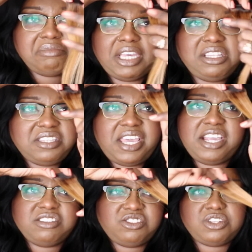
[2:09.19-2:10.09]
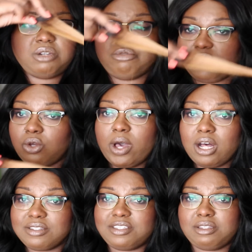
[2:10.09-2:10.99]
Like, this hair stood up really
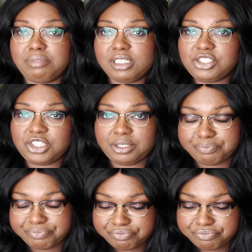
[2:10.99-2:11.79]
well to the bleaching.